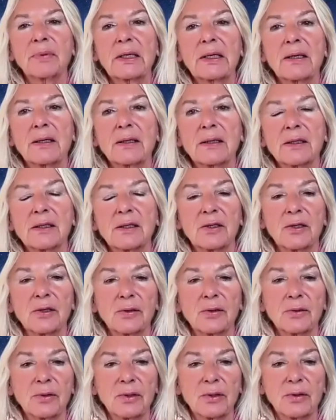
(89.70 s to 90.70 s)
because
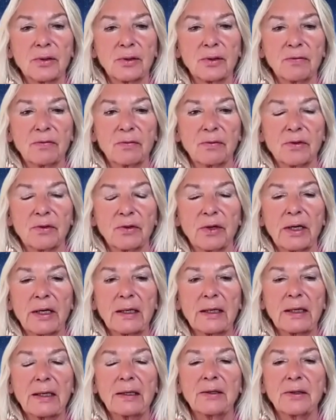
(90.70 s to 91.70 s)
to sort of
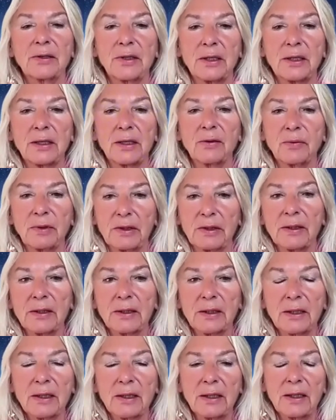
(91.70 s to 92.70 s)
try and deal with
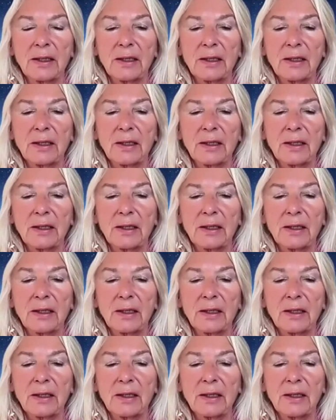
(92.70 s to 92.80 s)
it,